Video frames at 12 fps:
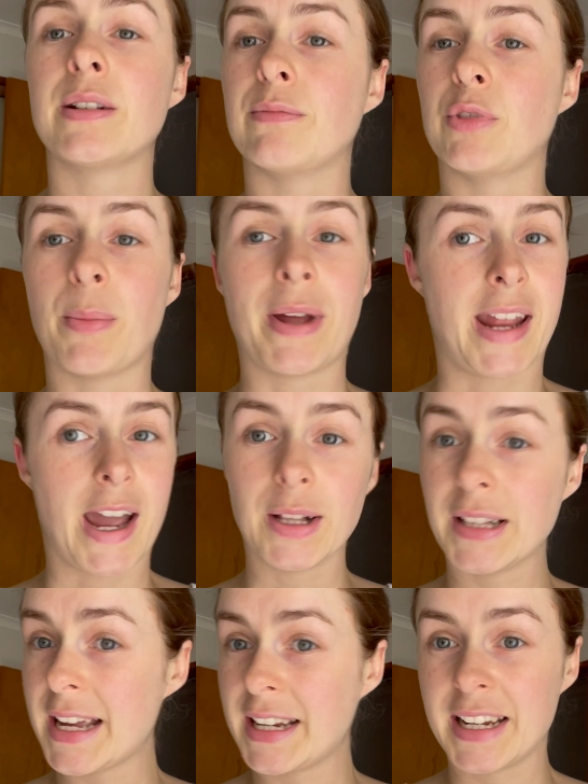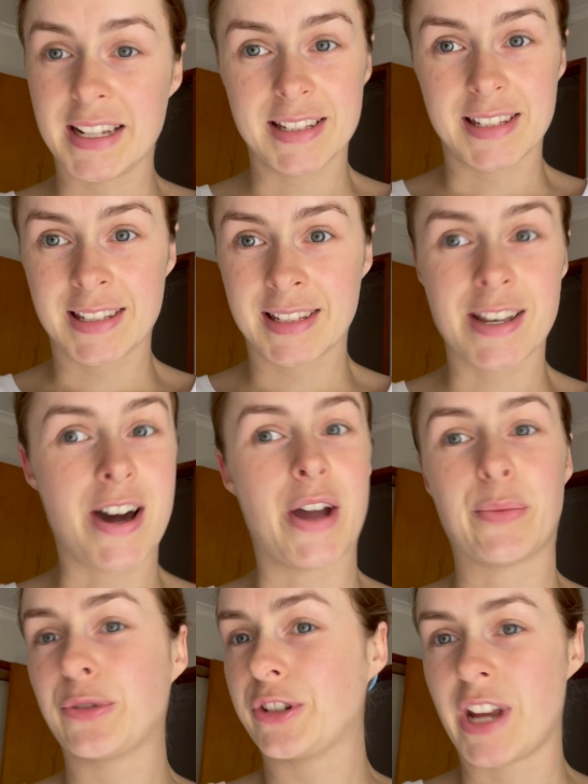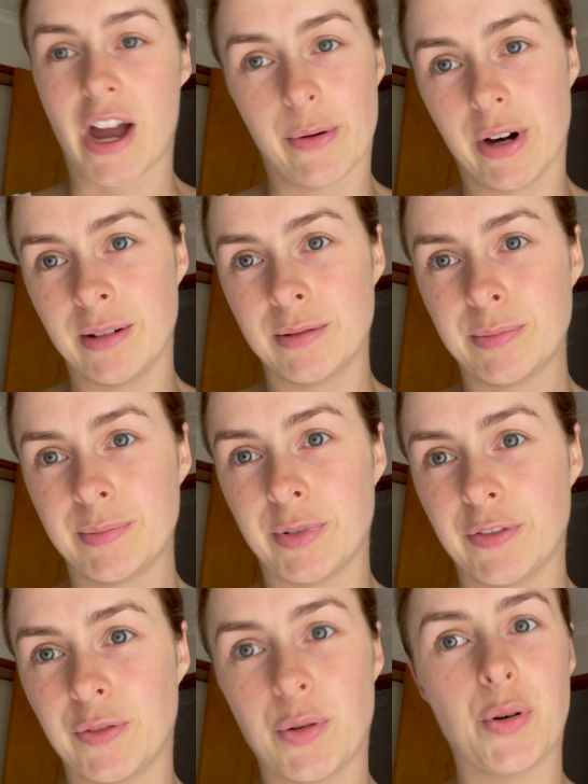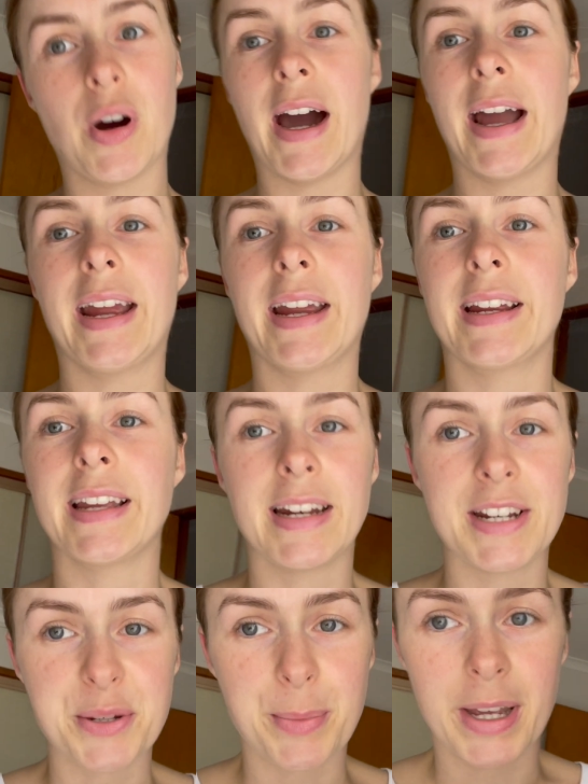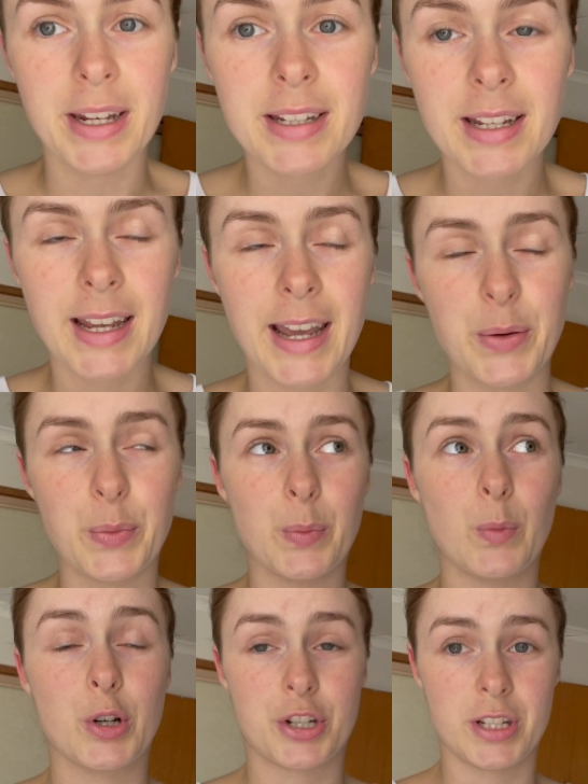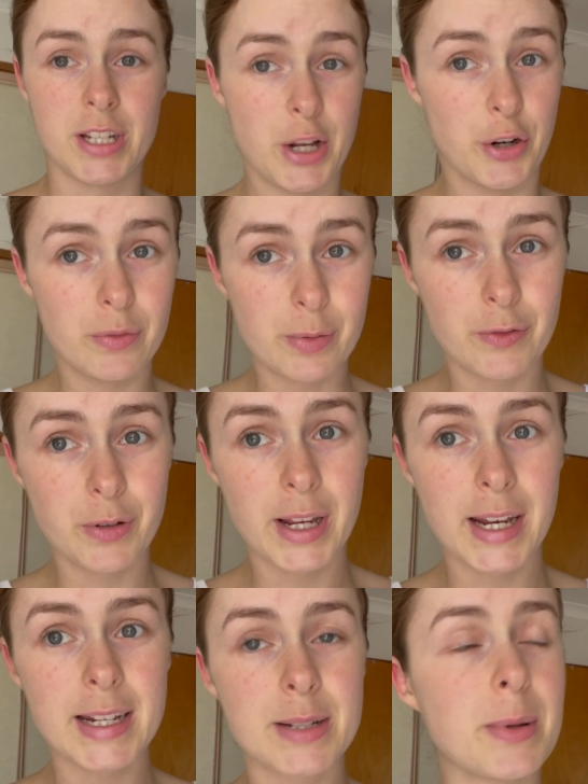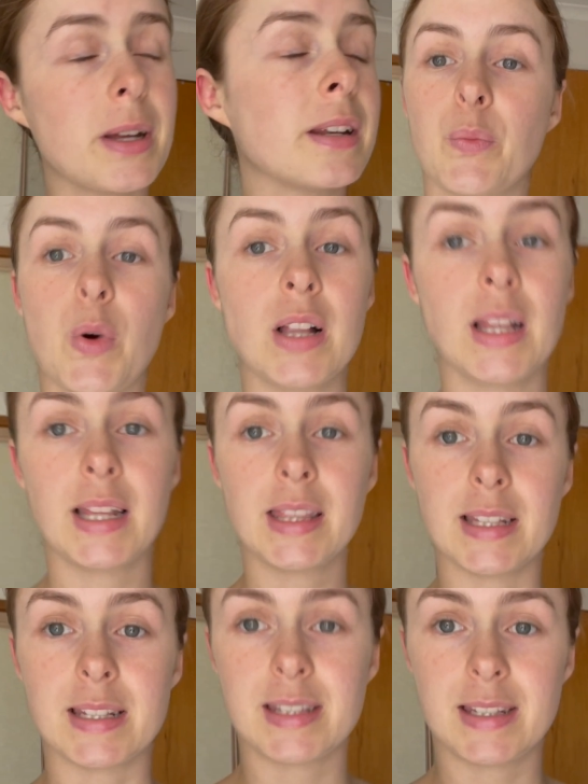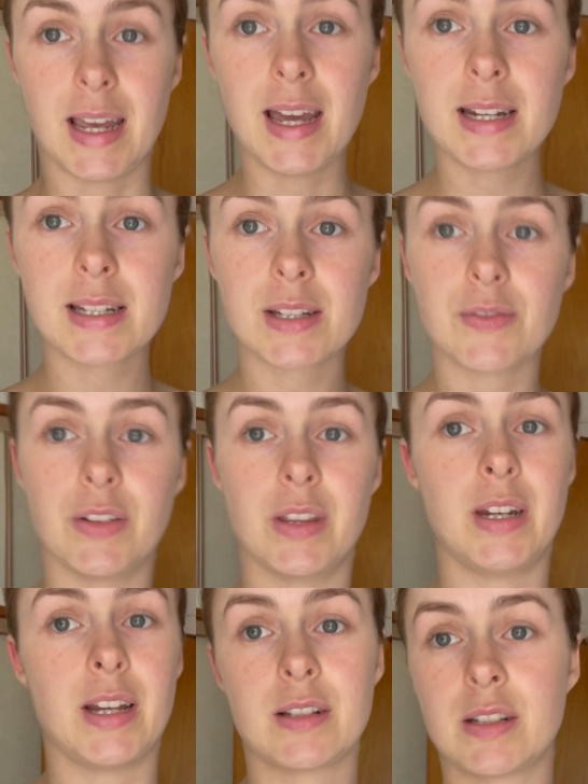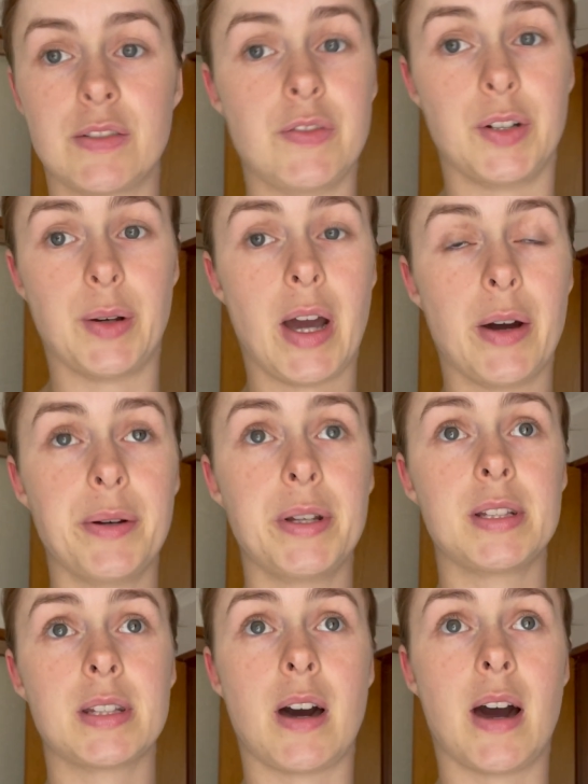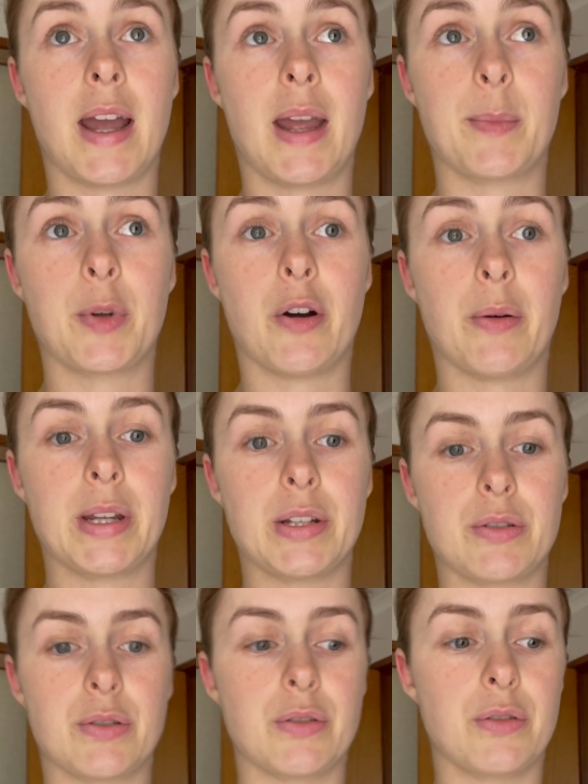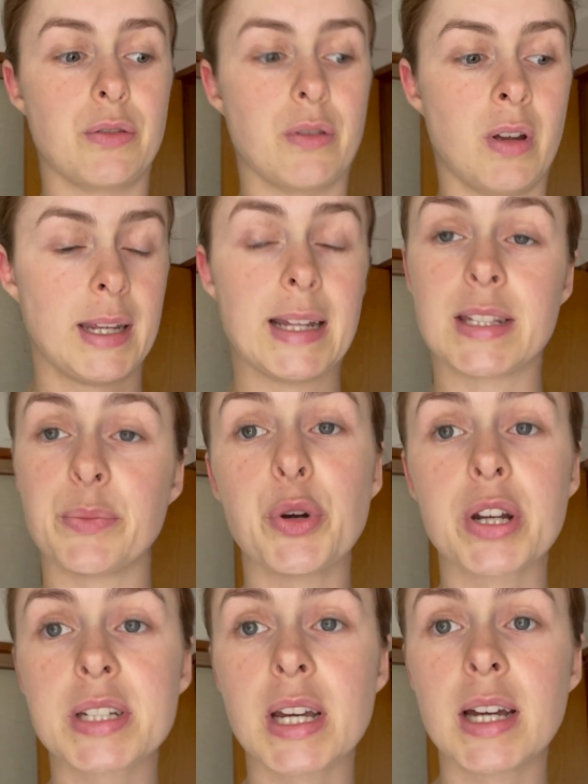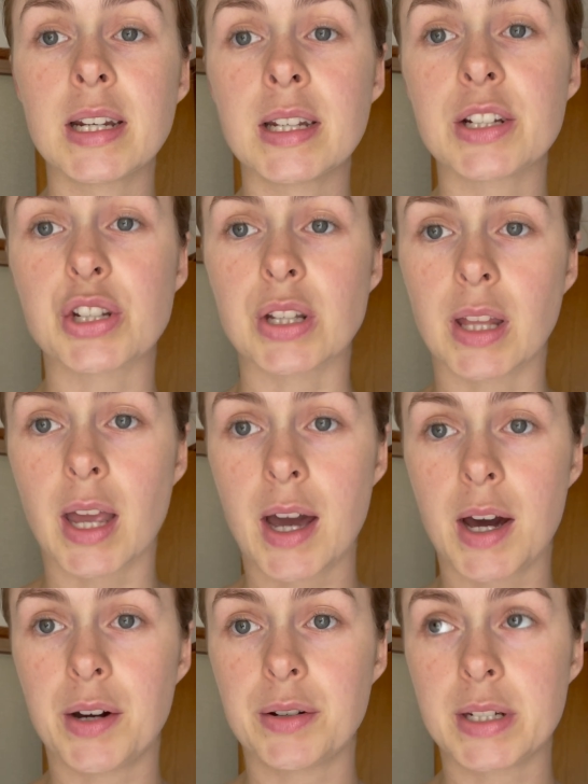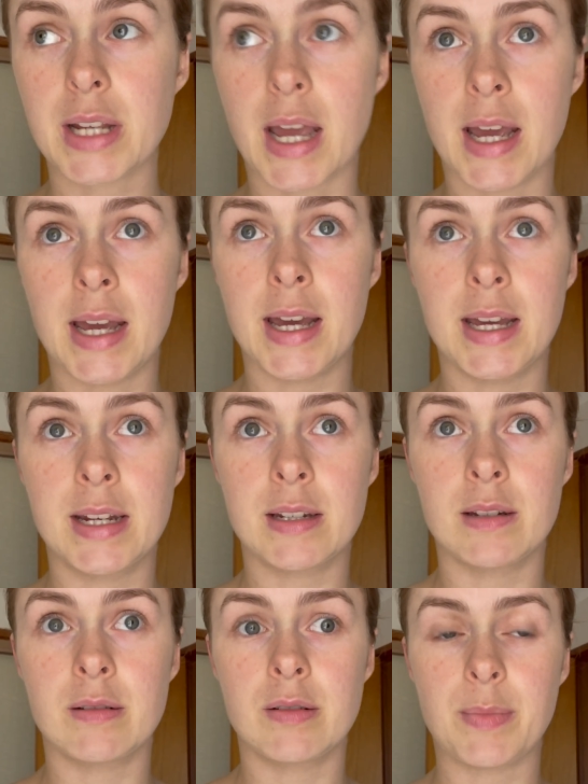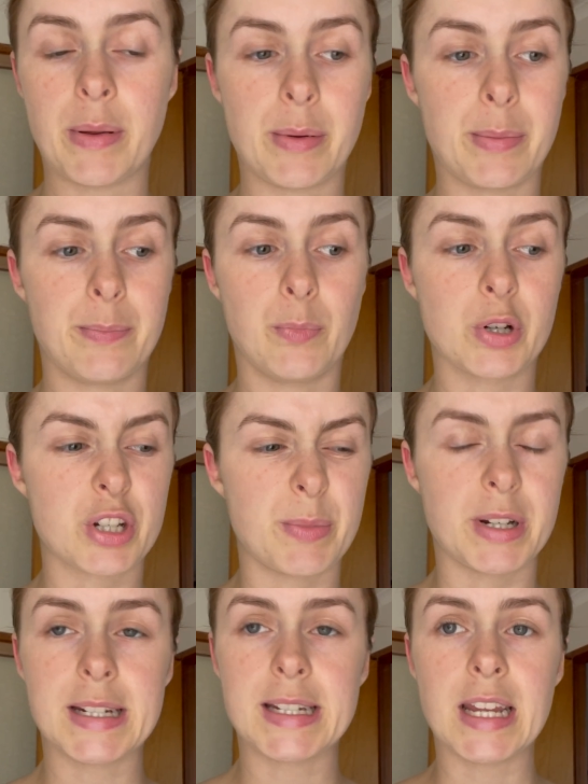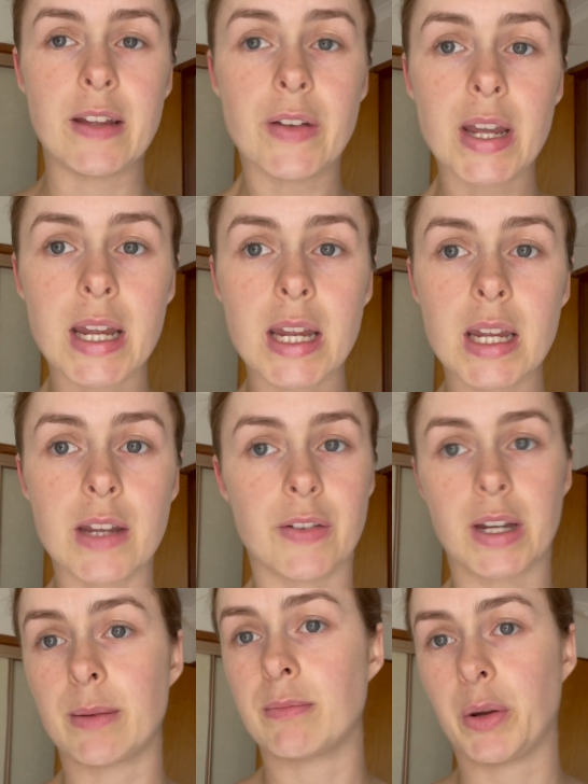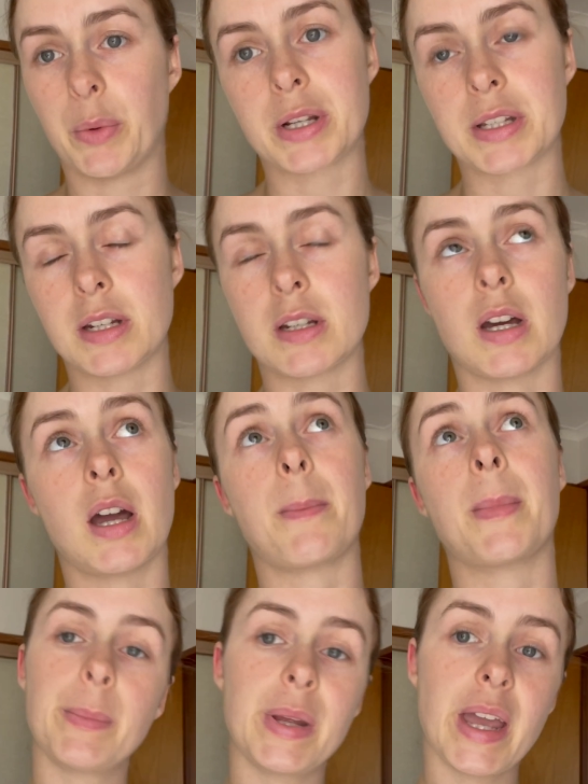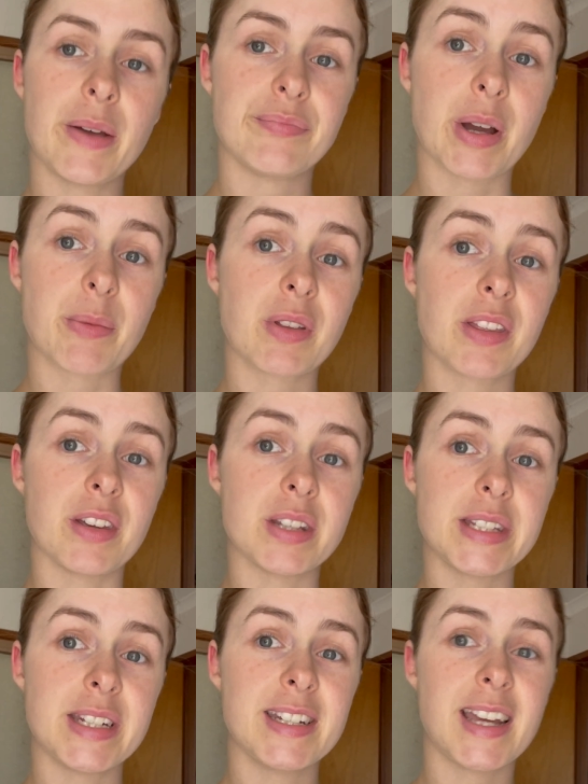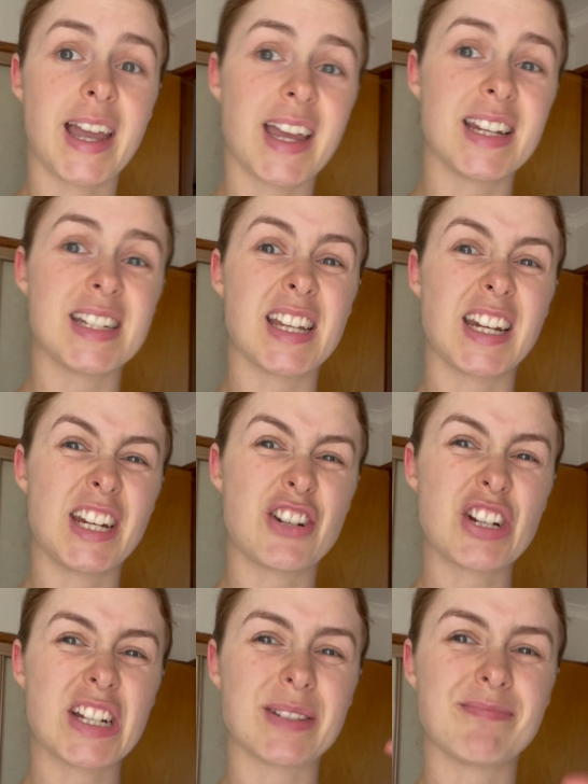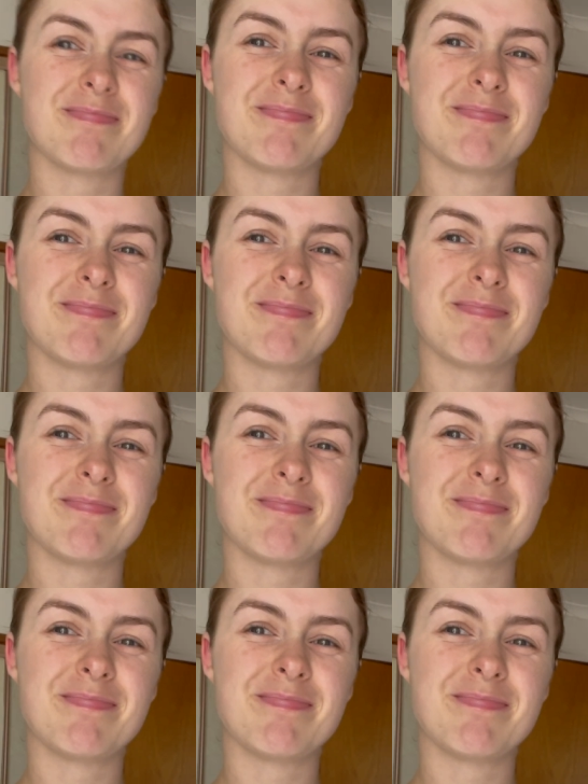No matter how late it is, I will shower before I get into bed and wash the tan off before getting into bed. While I let this set for the next few hours, I am going to get some work done, chill out, and maybe watch a bit of TV if I get my work done in time. But yeah, I'm really thirsty and I need a drink.